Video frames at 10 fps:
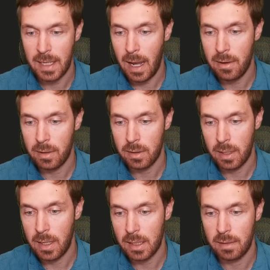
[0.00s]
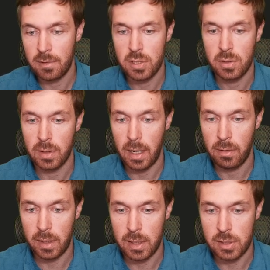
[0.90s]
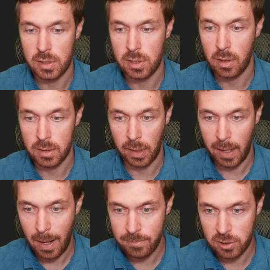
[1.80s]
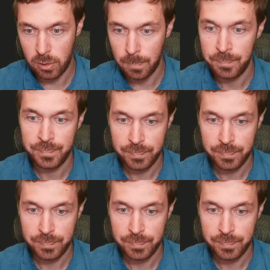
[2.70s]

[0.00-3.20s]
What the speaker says: The outer connective tissue layering is just called the capsule.